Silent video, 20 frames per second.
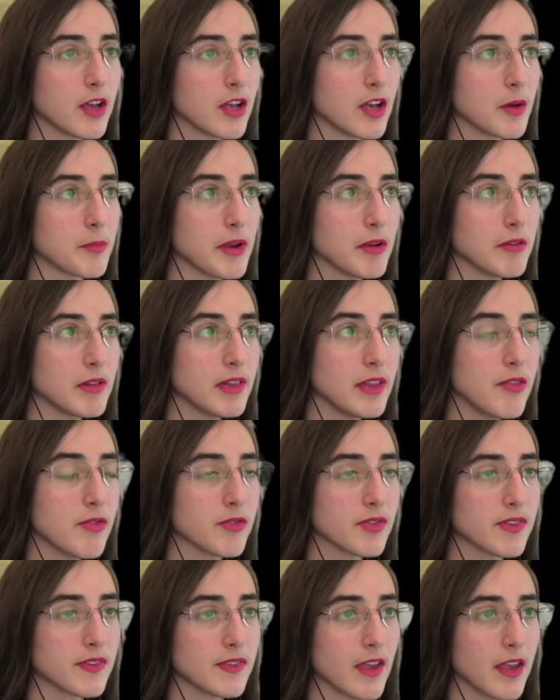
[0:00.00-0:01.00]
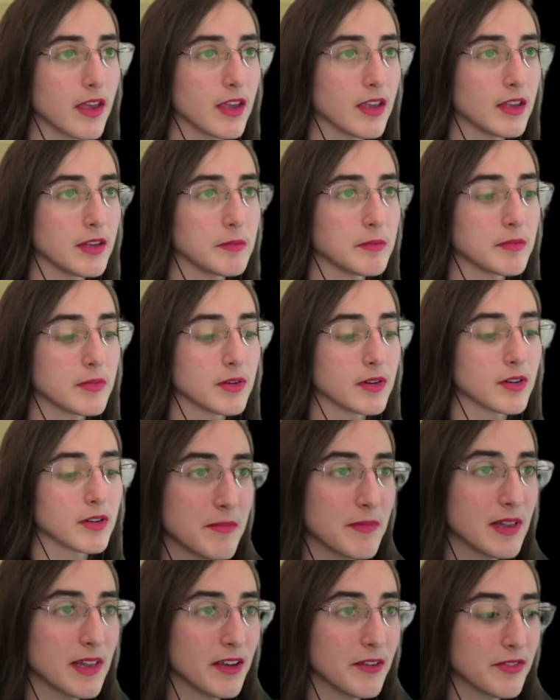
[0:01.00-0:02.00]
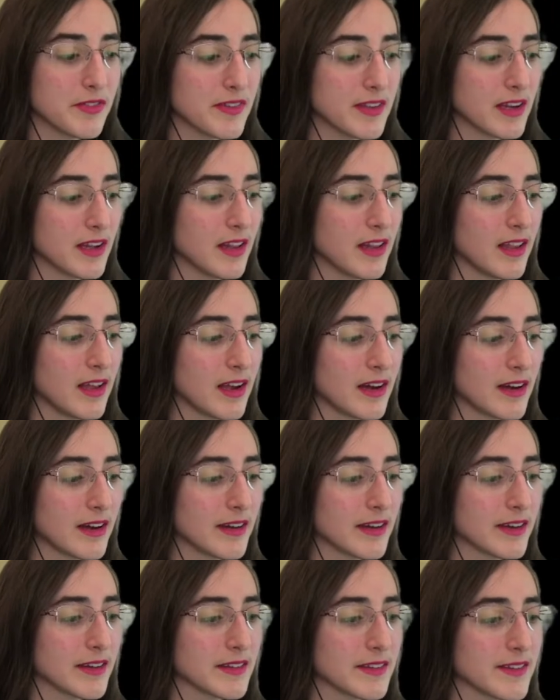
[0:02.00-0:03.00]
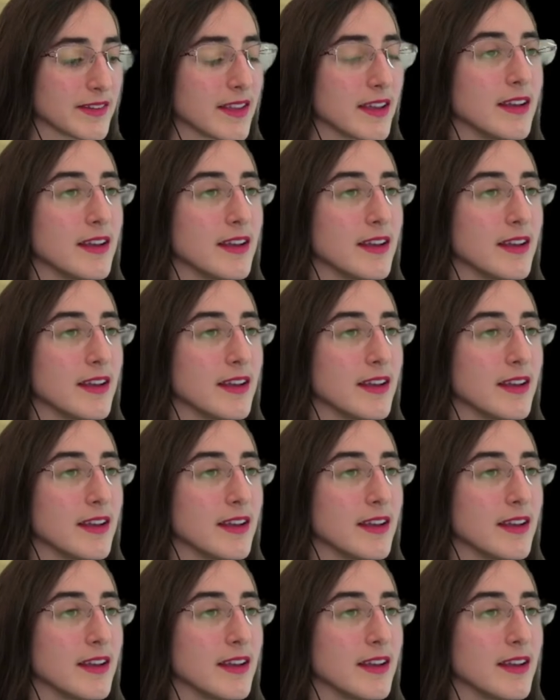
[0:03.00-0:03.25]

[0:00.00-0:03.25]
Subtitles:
apparently the same lifestyle as.